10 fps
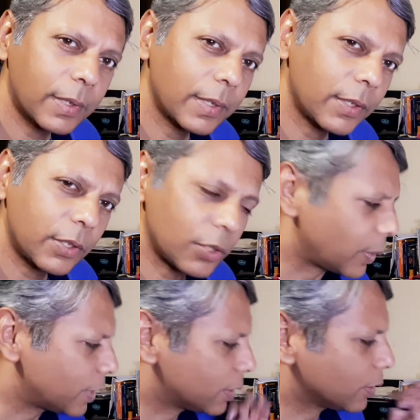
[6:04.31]

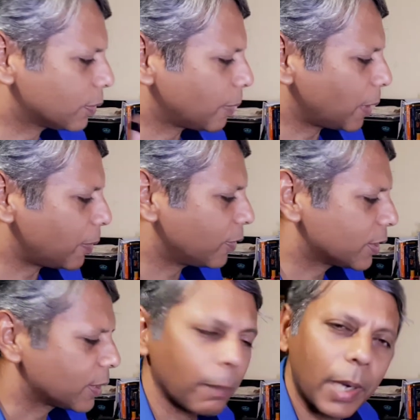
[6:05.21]
situations, maybe with
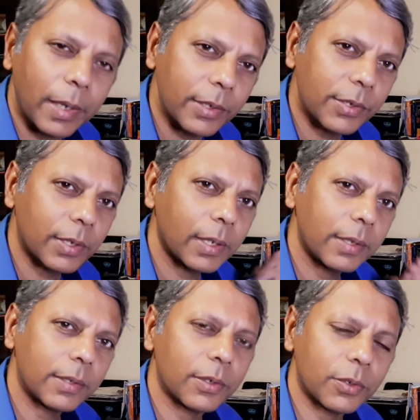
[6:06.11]
some minus signs
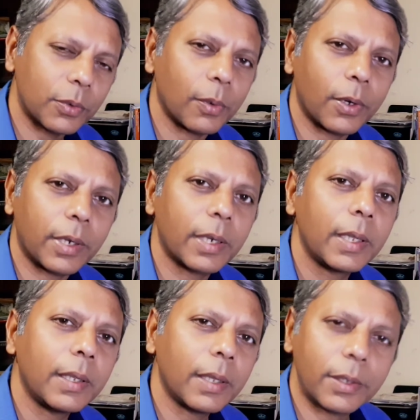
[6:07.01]
and so on.
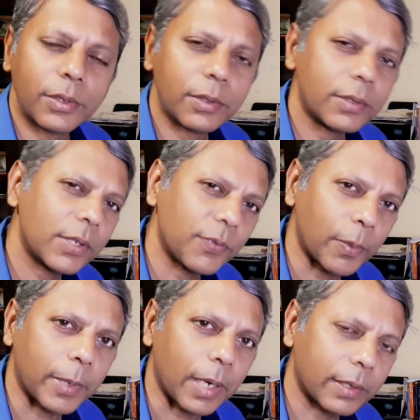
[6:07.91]
Just for
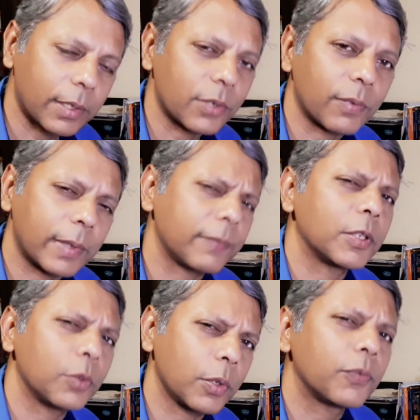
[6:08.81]
practice, we will
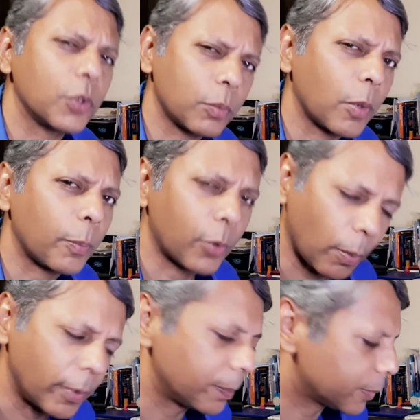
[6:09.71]
do a few more
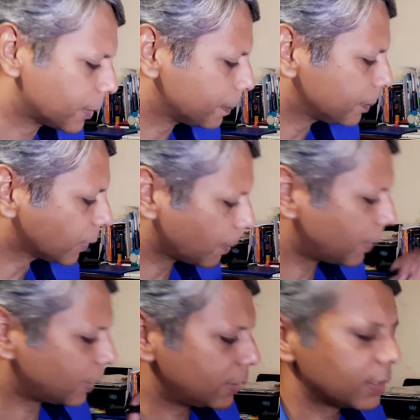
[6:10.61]
problems.
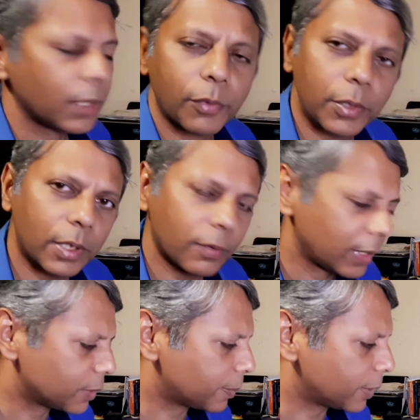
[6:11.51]
But this is how you deal with
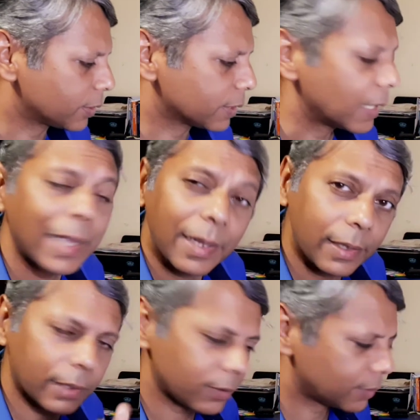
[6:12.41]
expressions.
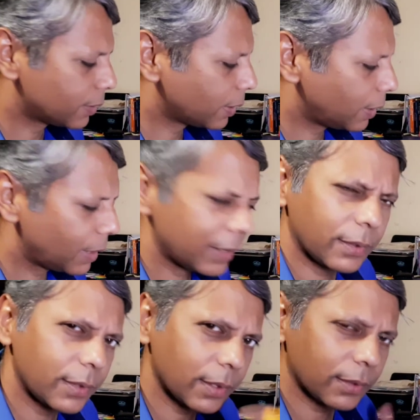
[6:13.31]
Let's
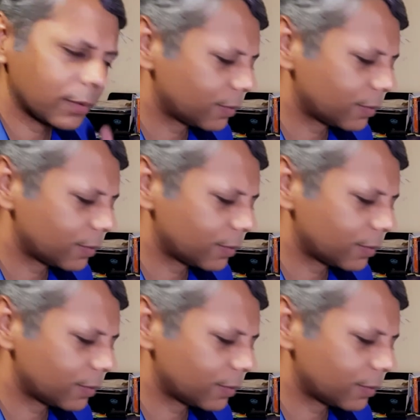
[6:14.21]
just